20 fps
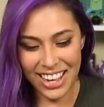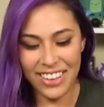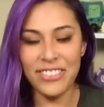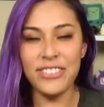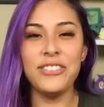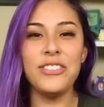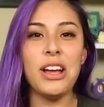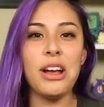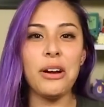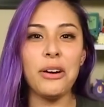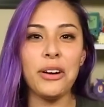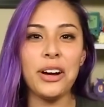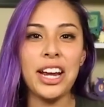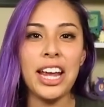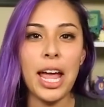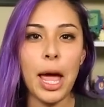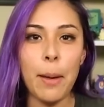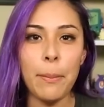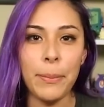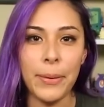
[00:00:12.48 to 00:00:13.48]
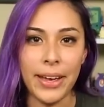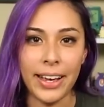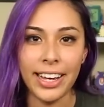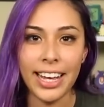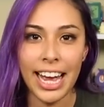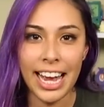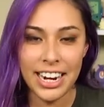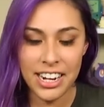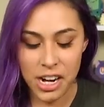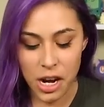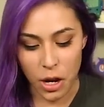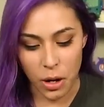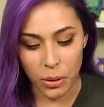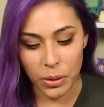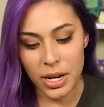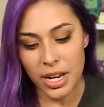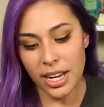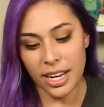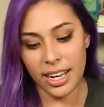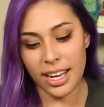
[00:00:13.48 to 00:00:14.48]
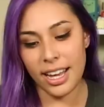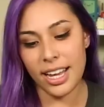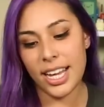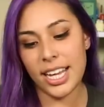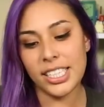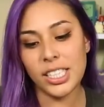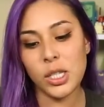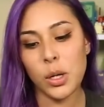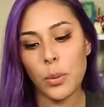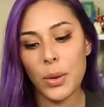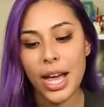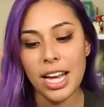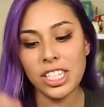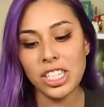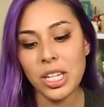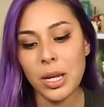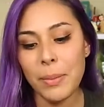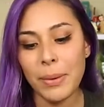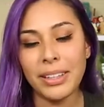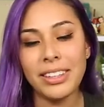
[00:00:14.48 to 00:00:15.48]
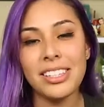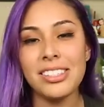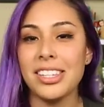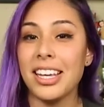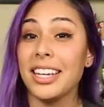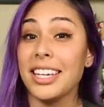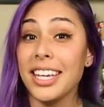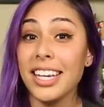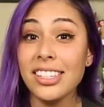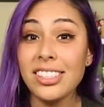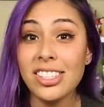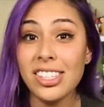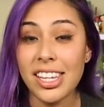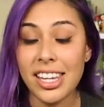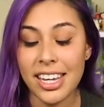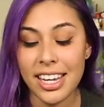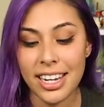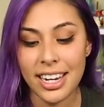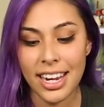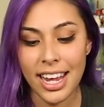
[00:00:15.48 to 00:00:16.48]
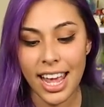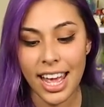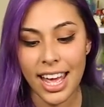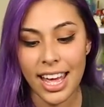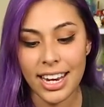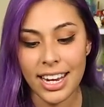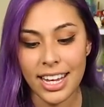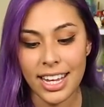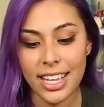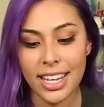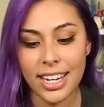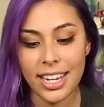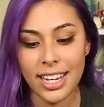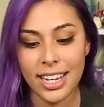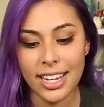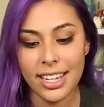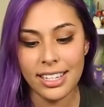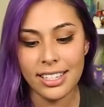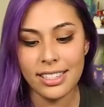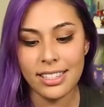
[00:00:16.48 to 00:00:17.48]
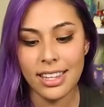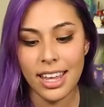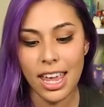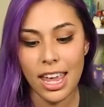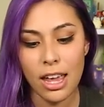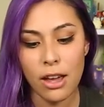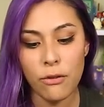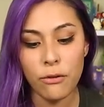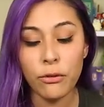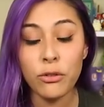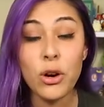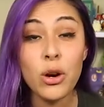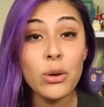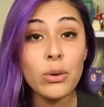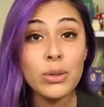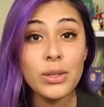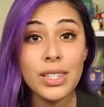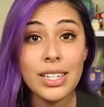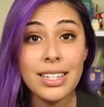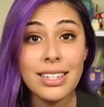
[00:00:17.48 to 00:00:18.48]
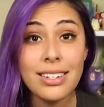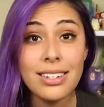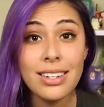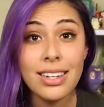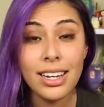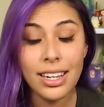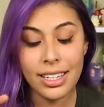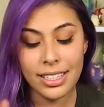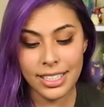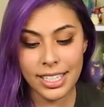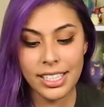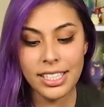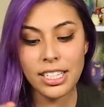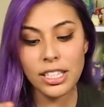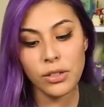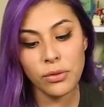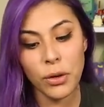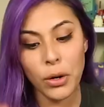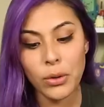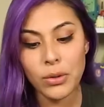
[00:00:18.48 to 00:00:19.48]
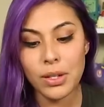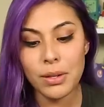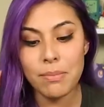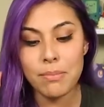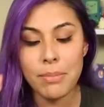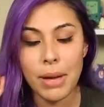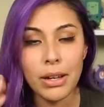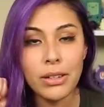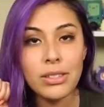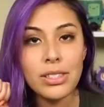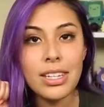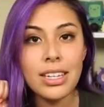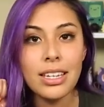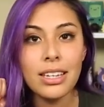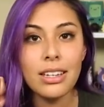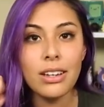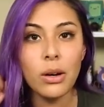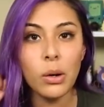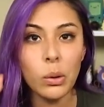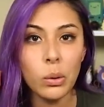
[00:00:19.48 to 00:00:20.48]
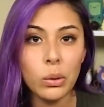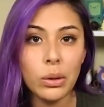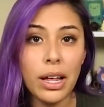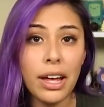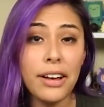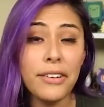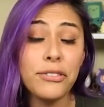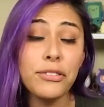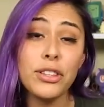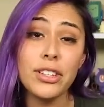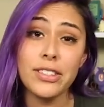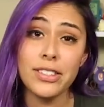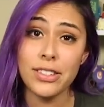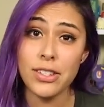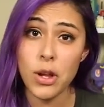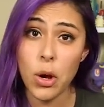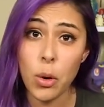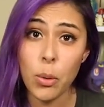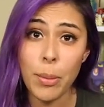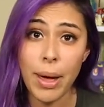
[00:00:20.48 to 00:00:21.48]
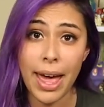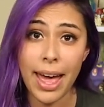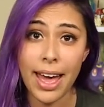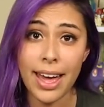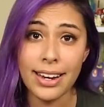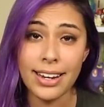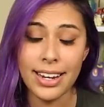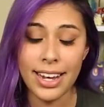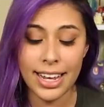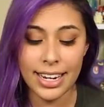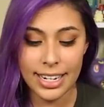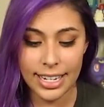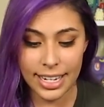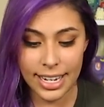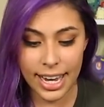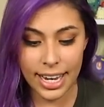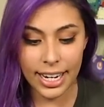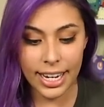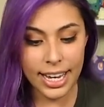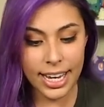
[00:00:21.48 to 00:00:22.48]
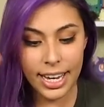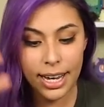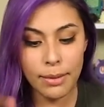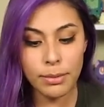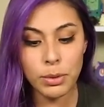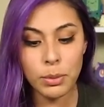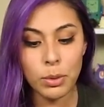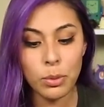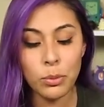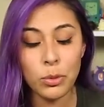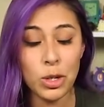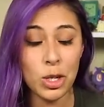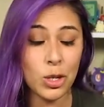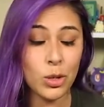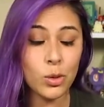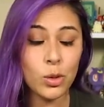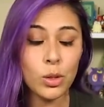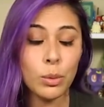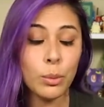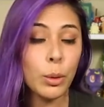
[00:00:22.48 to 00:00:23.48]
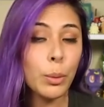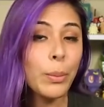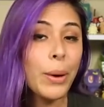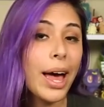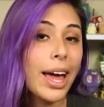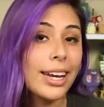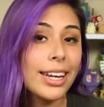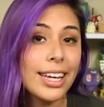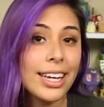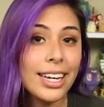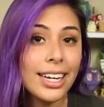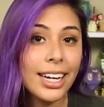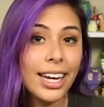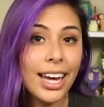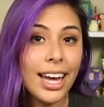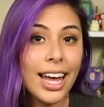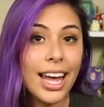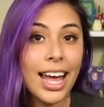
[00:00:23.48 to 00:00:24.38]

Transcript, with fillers: Very epic, I know. Uh, so we actually bought this at Kitson, and it is a Frozen, Disney's Frozen Melting Olaf the Snowman. And he, had, he comes with reusable putty.